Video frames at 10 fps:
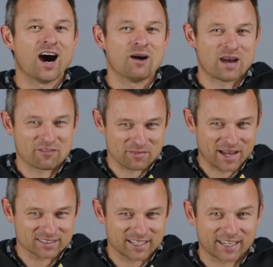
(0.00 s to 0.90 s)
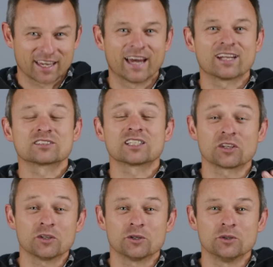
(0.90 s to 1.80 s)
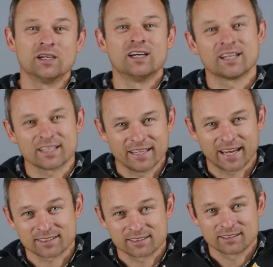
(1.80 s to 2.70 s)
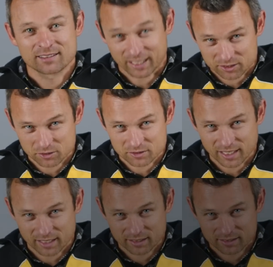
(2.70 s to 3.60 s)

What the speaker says: I'm Matt from Haltech, and I'll see you next Tech Tuesday.